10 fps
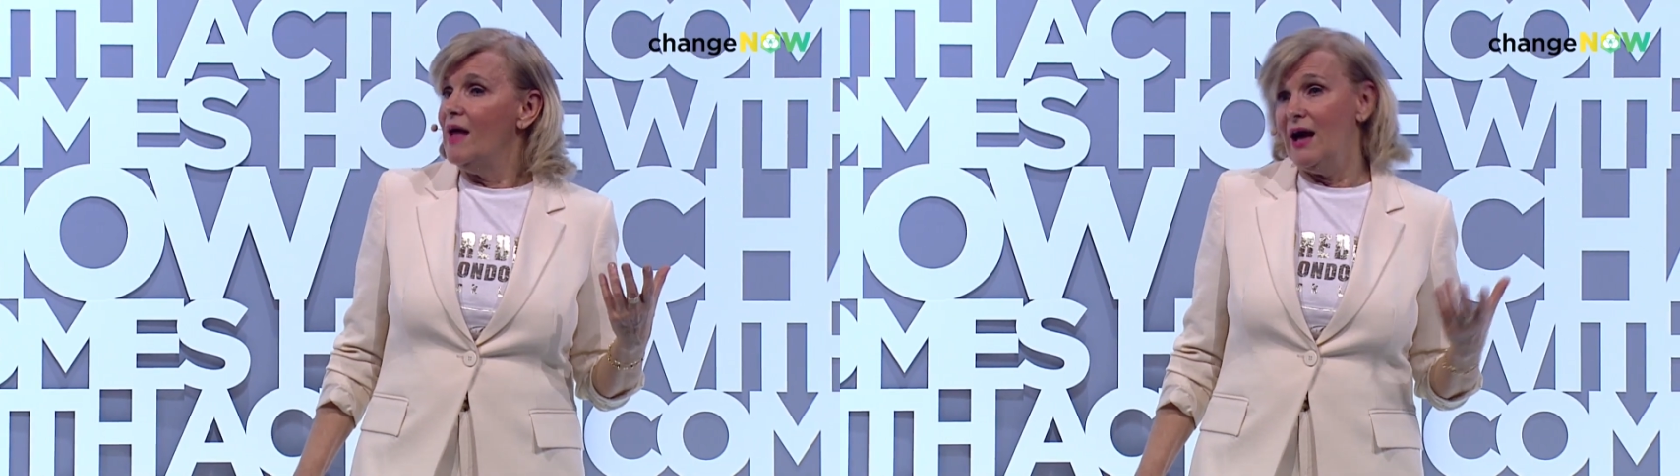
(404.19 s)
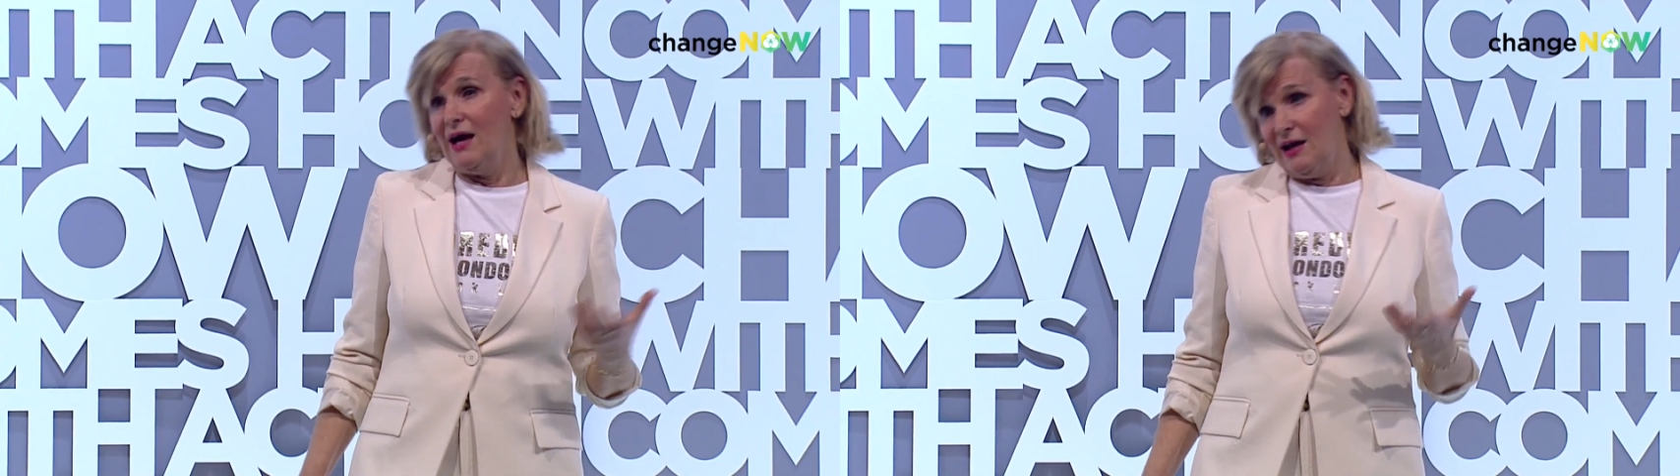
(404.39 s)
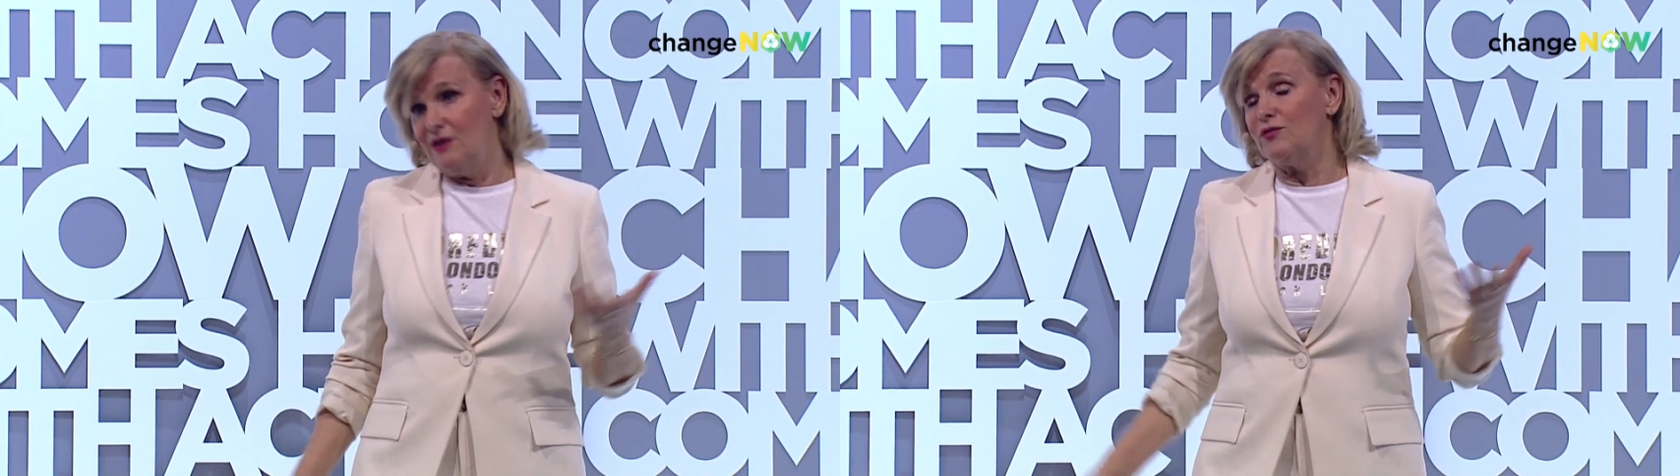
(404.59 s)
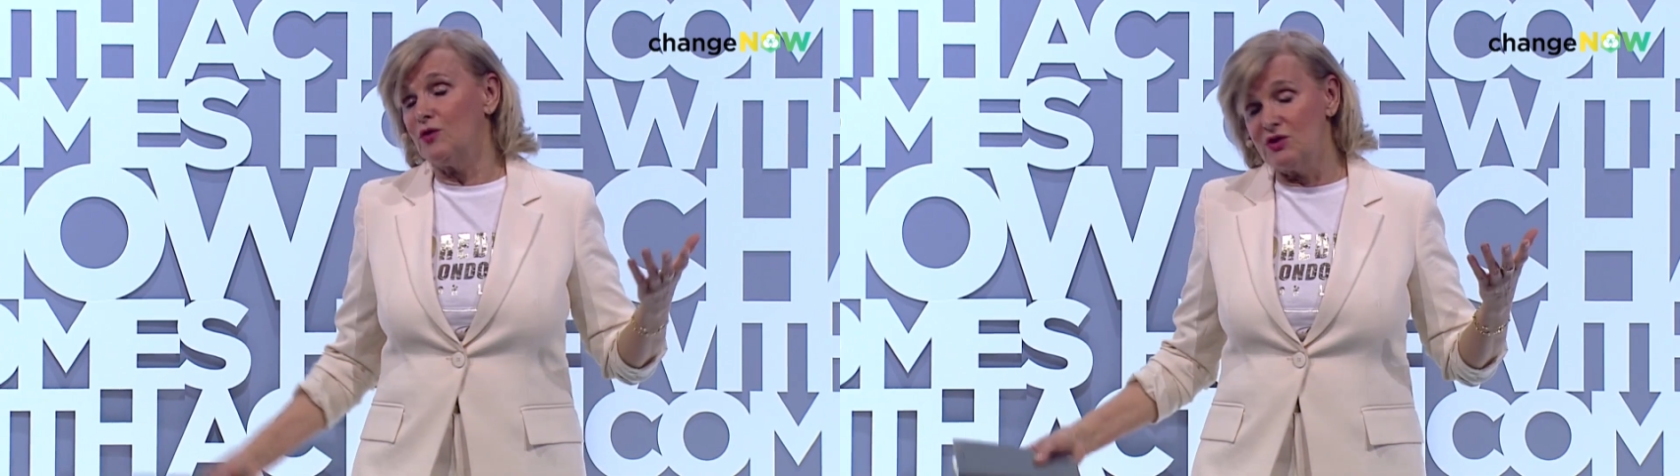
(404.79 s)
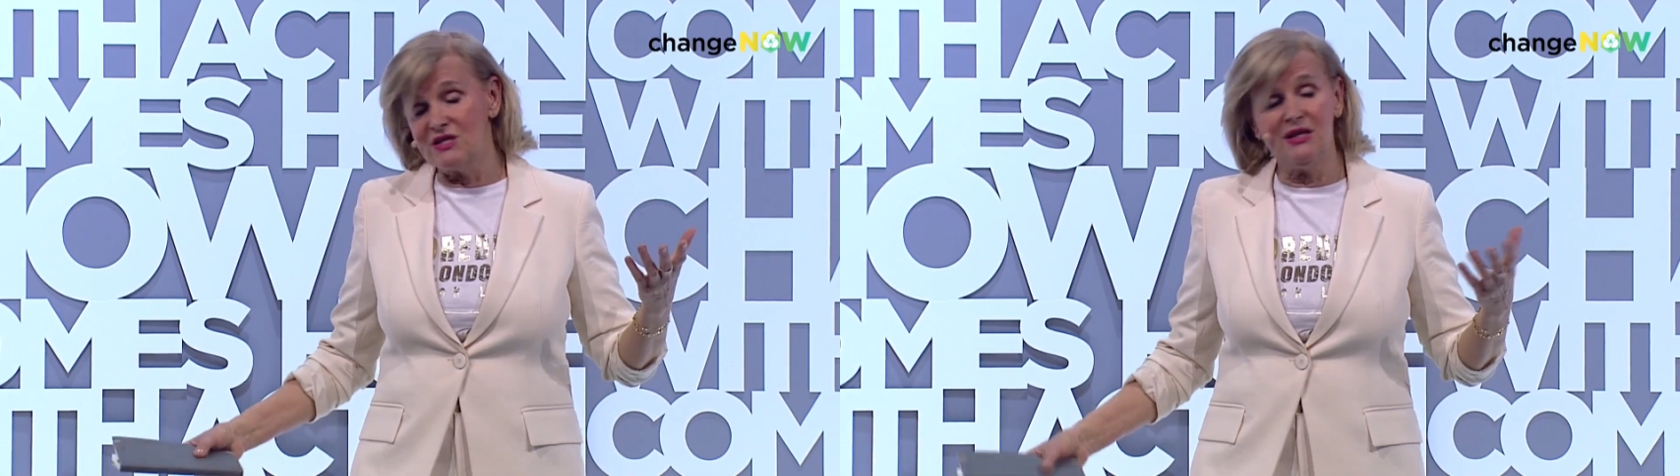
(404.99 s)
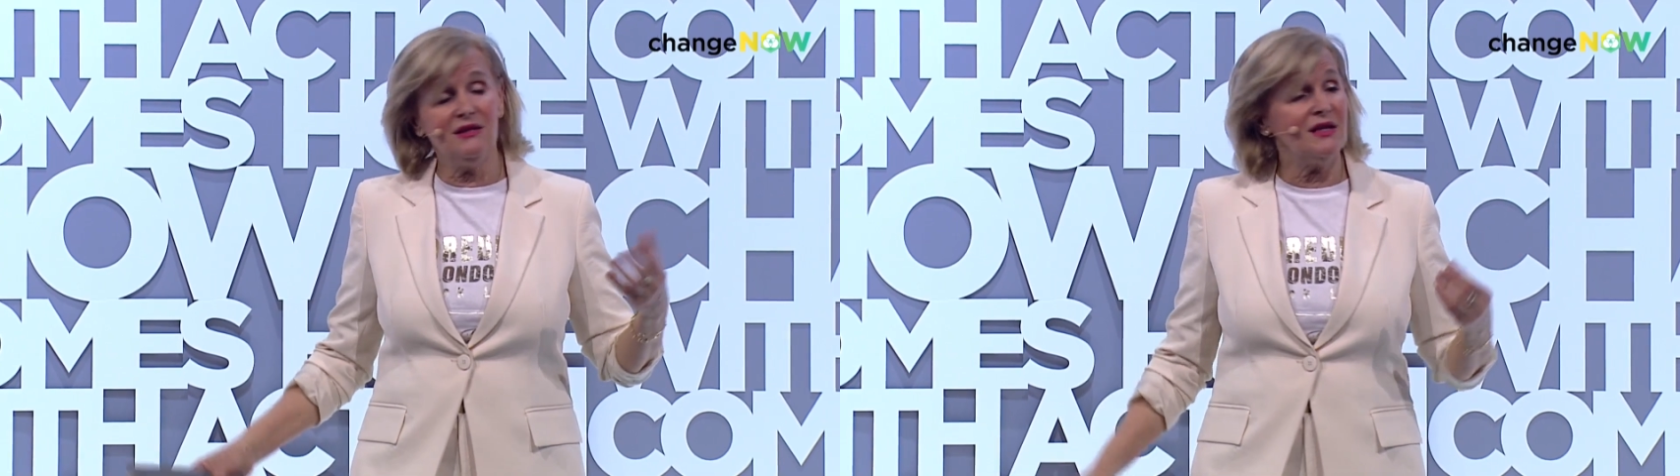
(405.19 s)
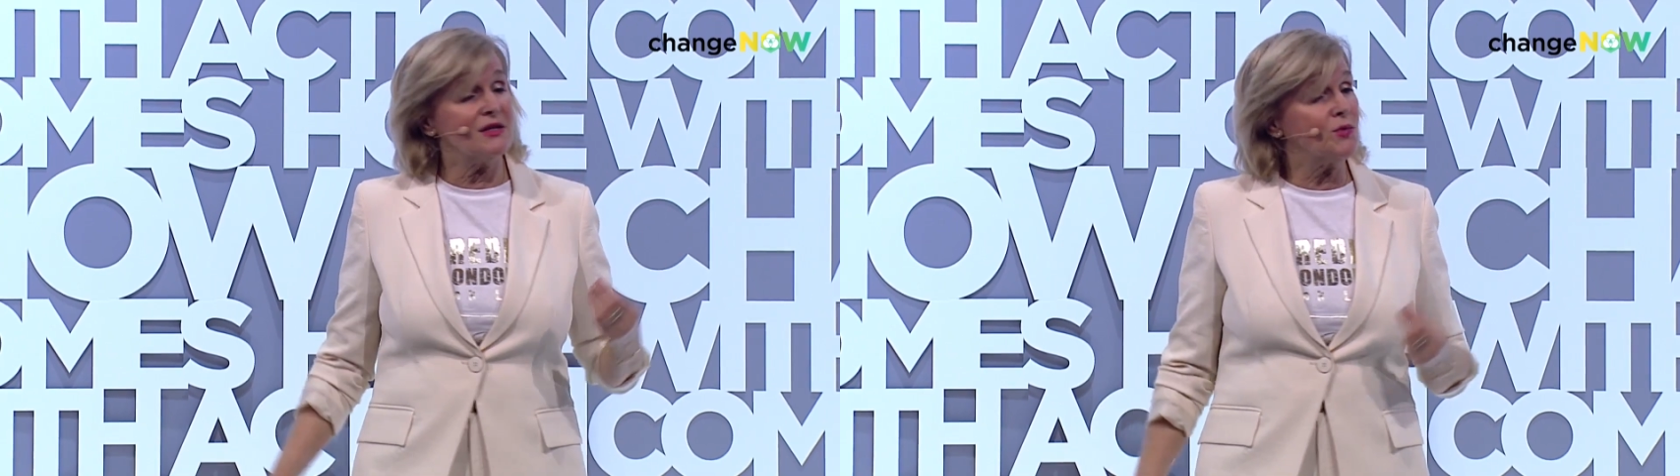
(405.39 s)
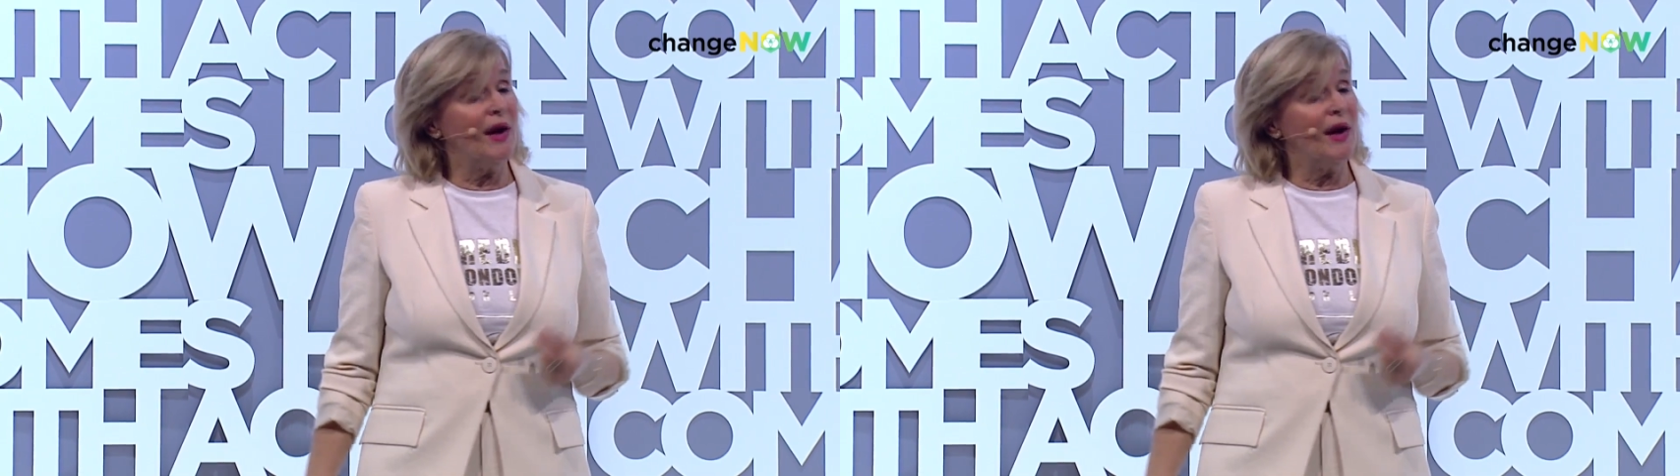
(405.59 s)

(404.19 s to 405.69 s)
uh, and of course India as